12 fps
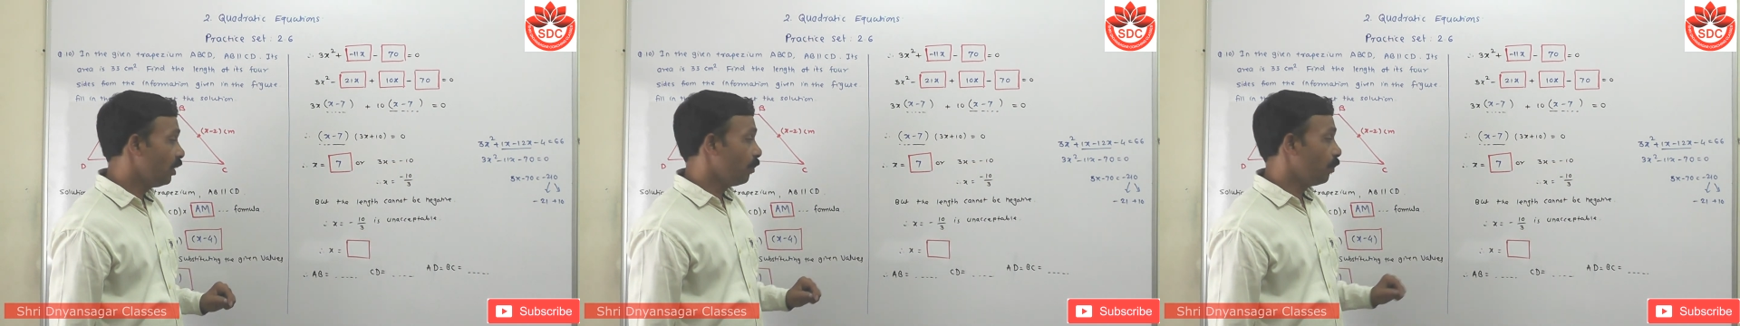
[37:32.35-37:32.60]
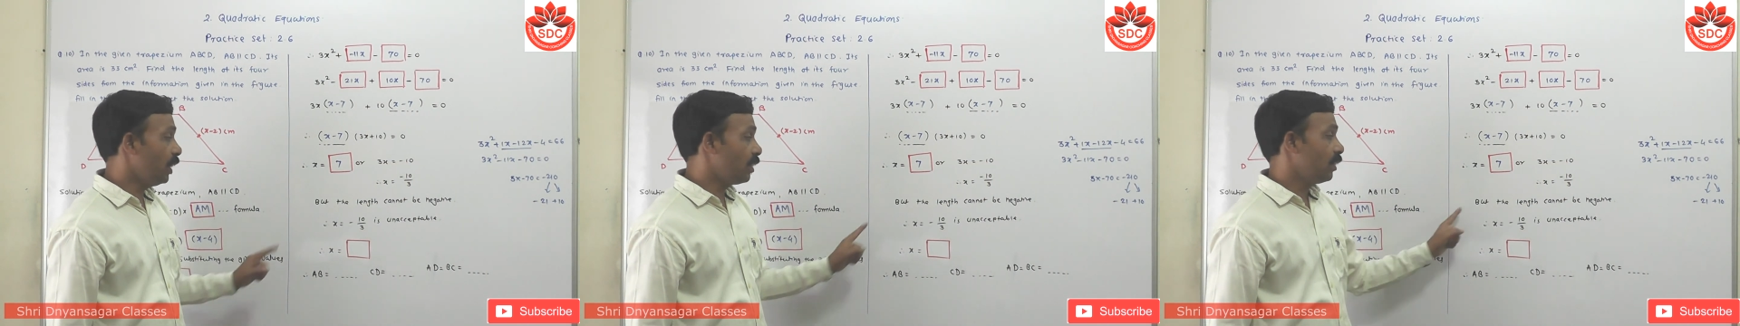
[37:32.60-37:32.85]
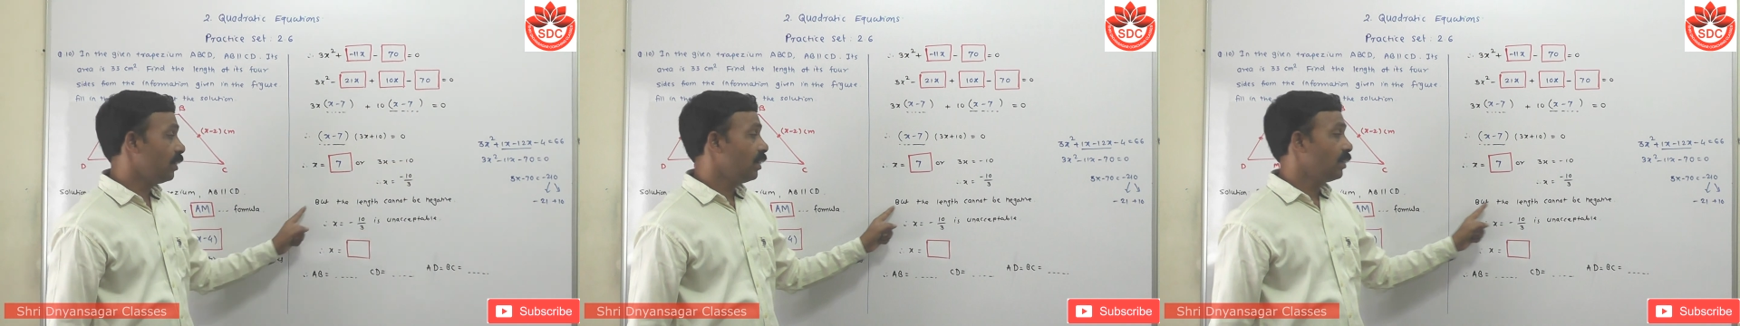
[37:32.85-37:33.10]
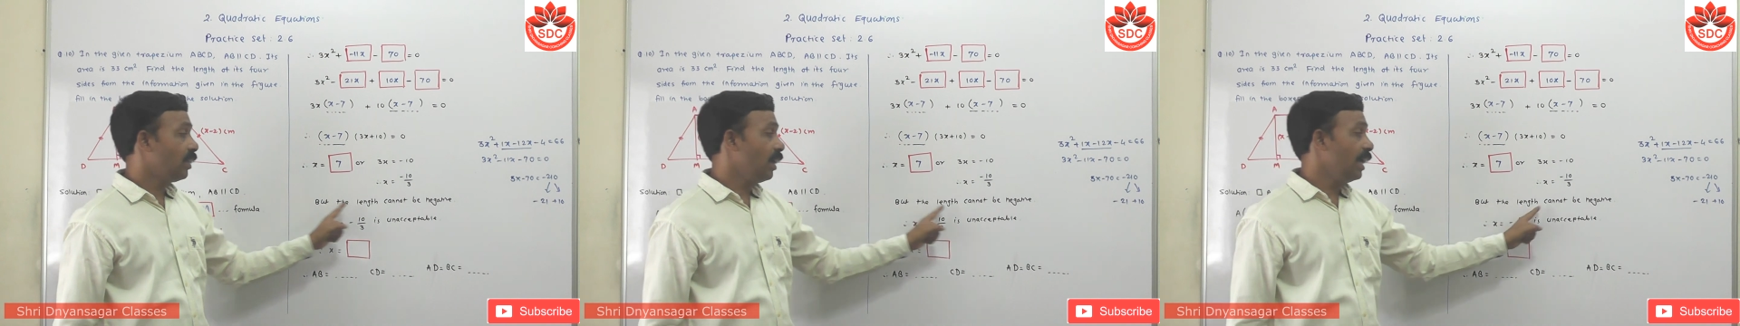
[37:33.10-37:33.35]
But
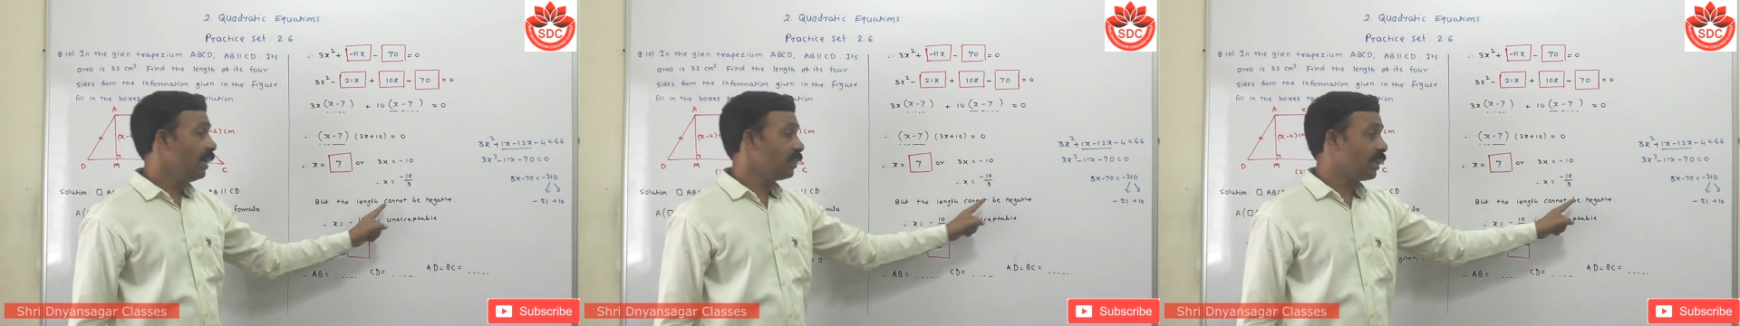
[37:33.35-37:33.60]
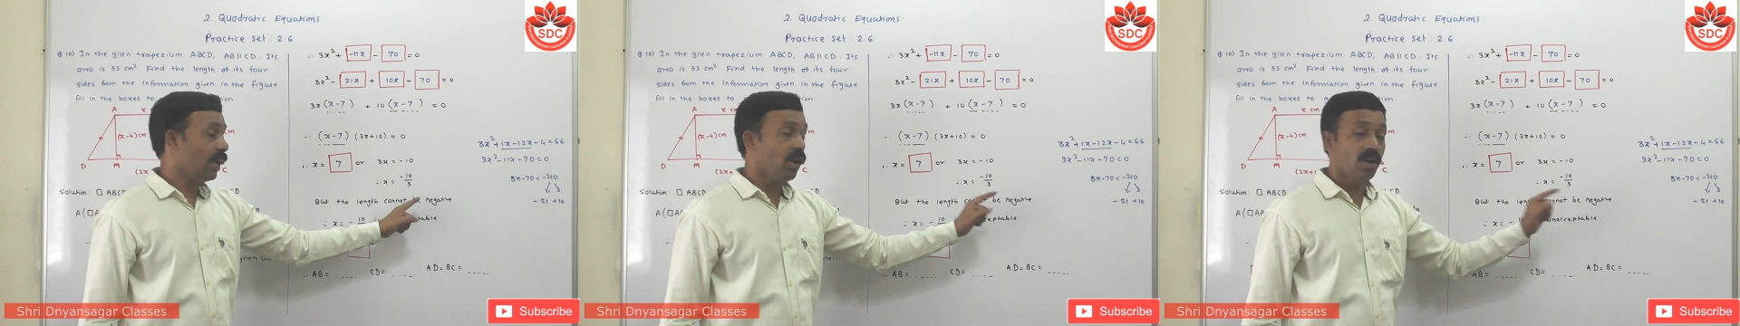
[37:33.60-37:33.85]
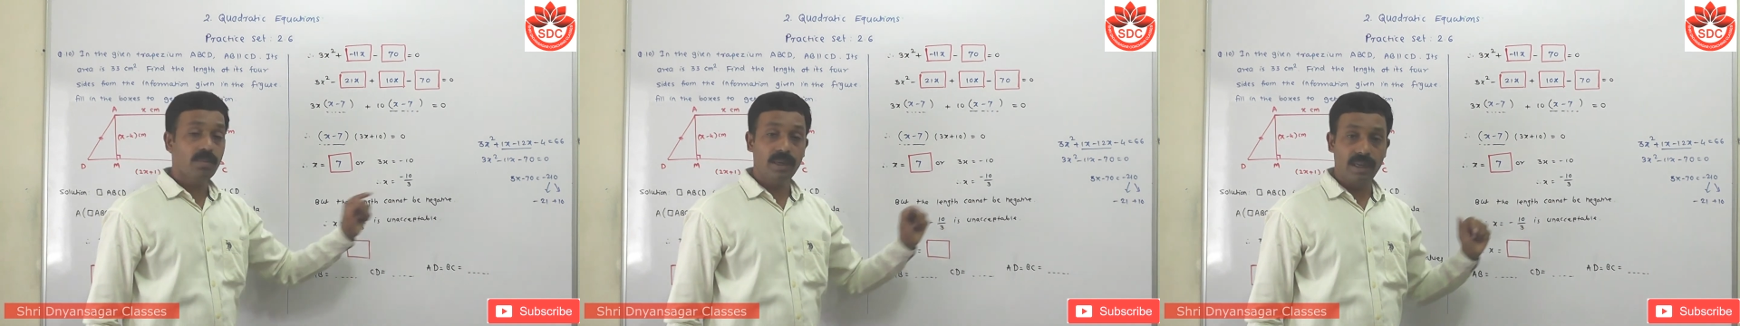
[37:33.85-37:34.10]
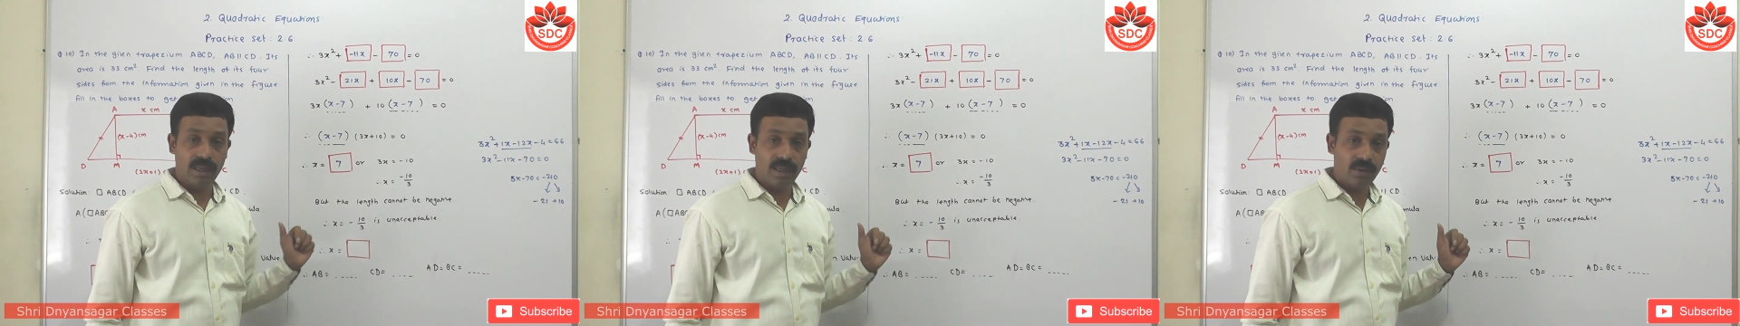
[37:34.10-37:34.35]
the length cannot be
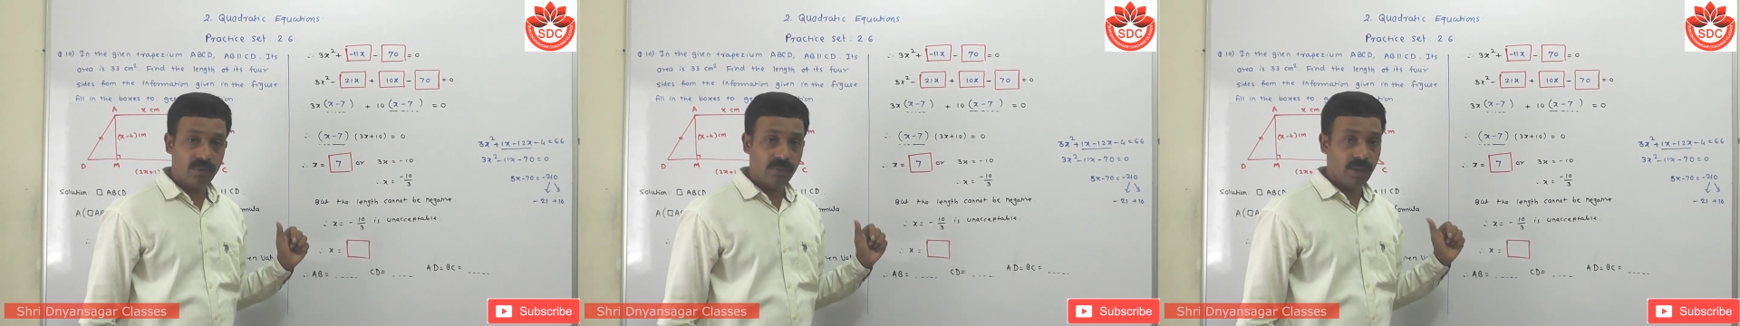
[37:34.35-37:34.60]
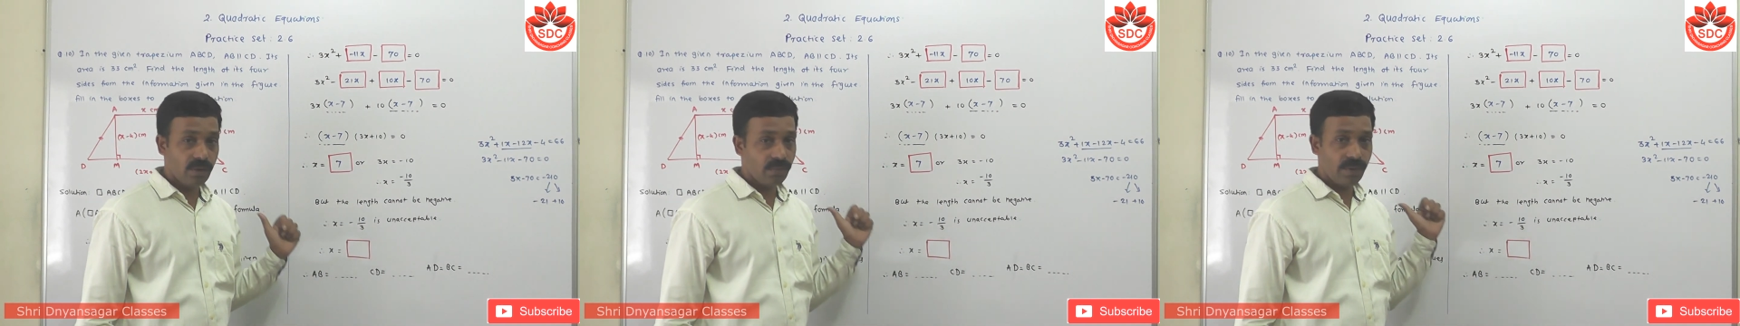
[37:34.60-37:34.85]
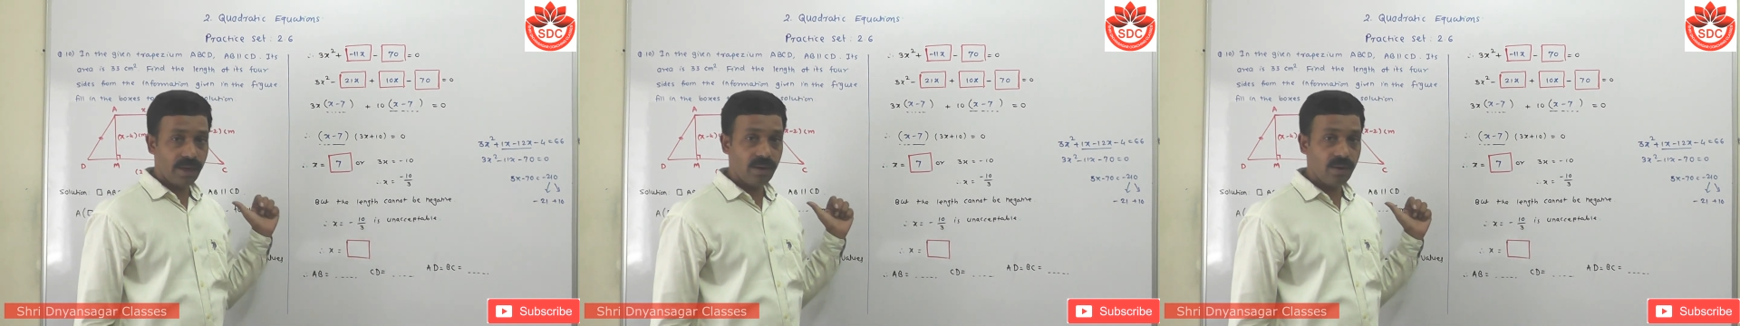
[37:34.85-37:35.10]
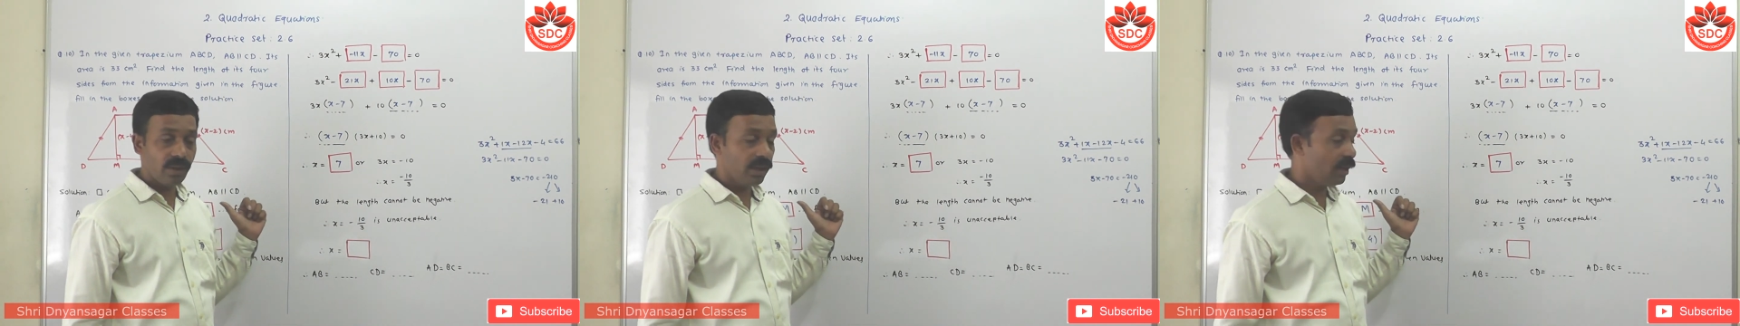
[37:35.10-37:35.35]
negative. We have to find
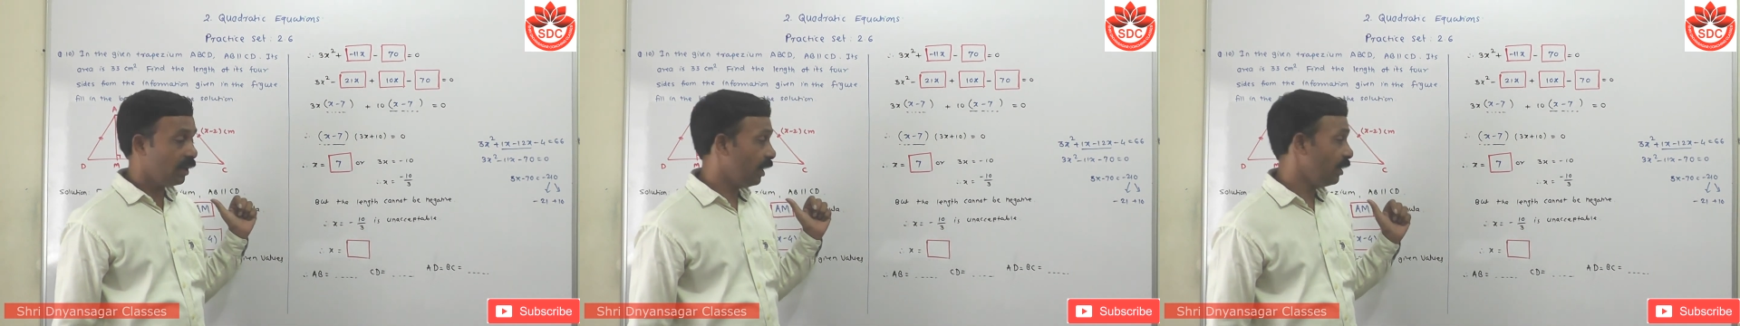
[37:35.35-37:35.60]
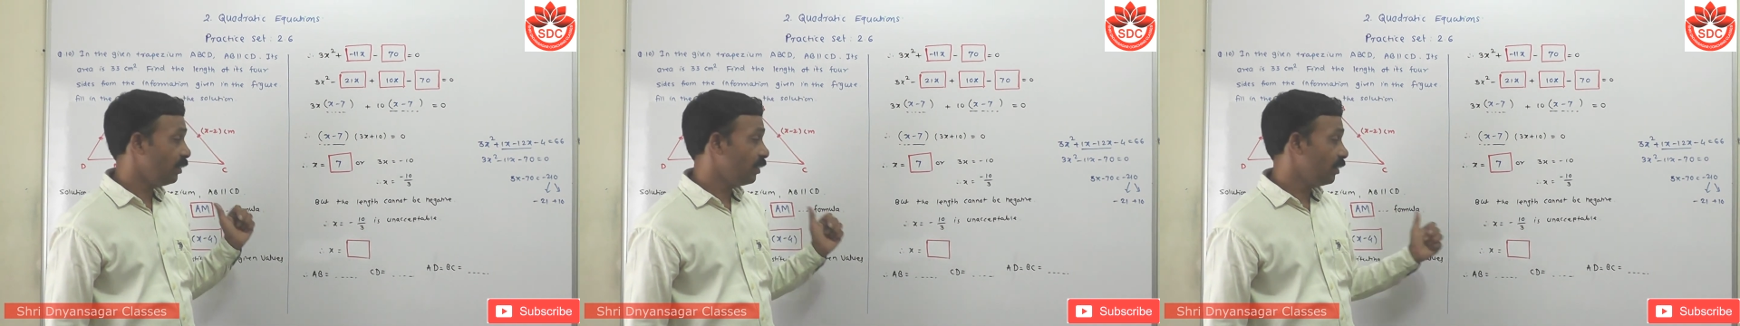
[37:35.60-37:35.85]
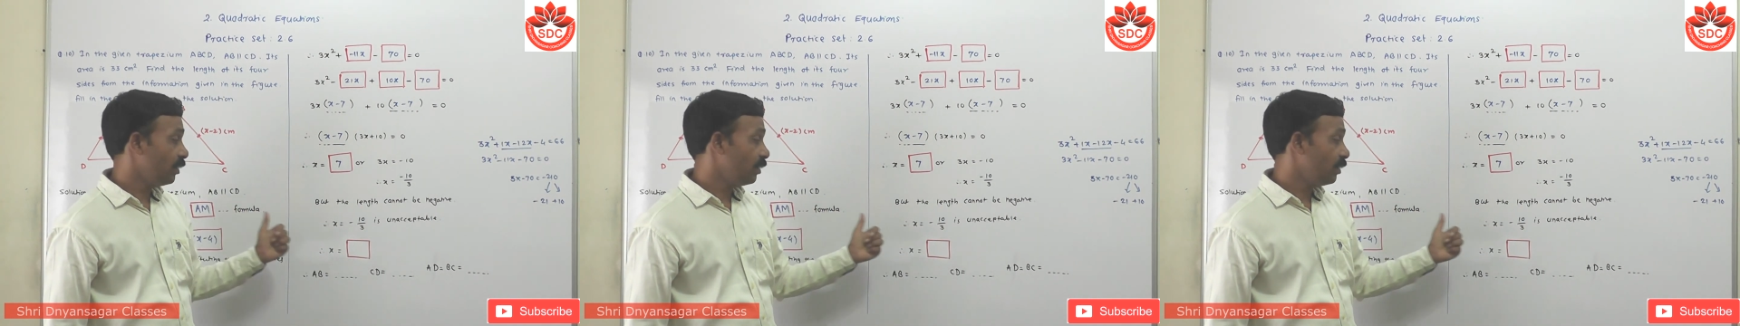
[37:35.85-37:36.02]
out here length.